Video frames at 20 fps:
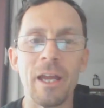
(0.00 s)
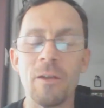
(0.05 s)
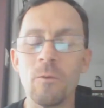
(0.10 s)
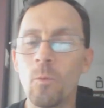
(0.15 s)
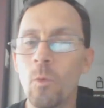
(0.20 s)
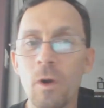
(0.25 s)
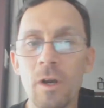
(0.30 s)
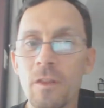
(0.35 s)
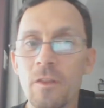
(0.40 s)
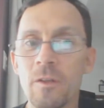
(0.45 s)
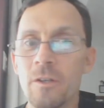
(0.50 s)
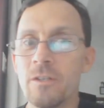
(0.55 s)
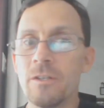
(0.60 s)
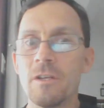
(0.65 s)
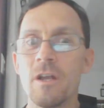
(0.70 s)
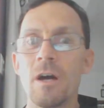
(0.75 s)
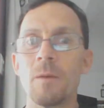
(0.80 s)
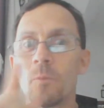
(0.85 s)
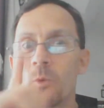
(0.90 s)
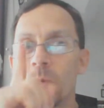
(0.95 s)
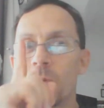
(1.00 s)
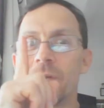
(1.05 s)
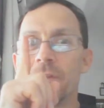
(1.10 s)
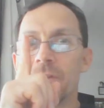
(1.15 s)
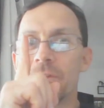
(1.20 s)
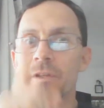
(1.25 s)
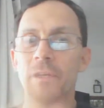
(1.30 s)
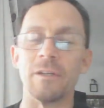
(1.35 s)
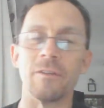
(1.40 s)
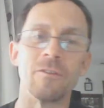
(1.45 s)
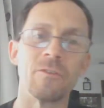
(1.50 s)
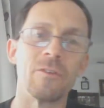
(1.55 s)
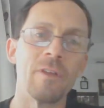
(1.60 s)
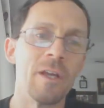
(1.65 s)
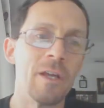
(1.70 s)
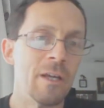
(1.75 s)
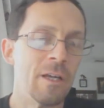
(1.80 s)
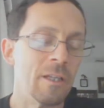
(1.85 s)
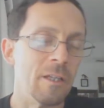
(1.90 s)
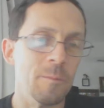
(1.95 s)
And one of the number one things
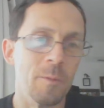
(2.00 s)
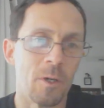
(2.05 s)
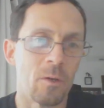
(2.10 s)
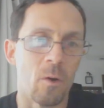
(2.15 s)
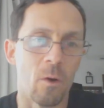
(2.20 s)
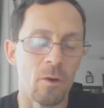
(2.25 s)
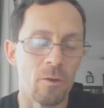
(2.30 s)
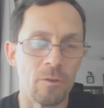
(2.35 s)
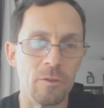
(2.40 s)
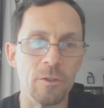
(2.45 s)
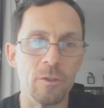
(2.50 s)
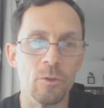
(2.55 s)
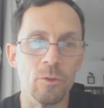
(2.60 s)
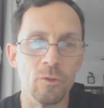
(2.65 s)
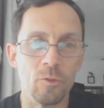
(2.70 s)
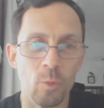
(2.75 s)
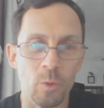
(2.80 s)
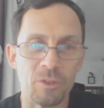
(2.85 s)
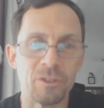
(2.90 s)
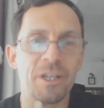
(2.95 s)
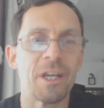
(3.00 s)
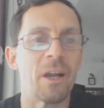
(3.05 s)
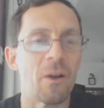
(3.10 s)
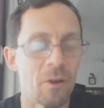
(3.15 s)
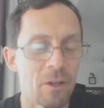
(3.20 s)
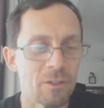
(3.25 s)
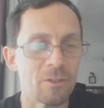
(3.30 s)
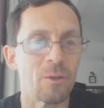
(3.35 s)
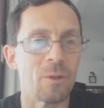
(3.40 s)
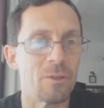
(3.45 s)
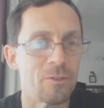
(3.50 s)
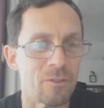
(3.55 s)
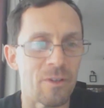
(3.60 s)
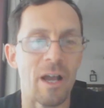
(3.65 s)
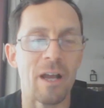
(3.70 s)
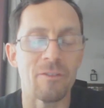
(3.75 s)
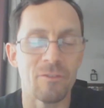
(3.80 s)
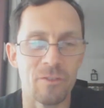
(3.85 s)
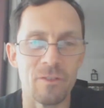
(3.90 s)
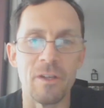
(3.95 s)
that McCarthy used was character
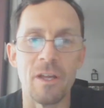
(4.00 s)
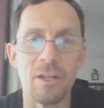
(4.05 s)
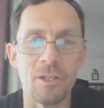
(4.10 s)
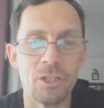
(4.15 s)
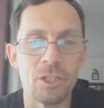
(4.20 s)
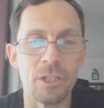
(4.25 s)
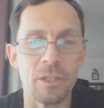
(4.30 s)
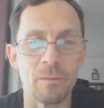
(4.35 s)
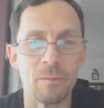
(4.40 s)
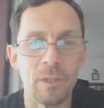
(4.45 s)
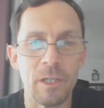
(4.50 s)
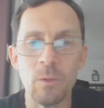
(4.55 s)
assassination.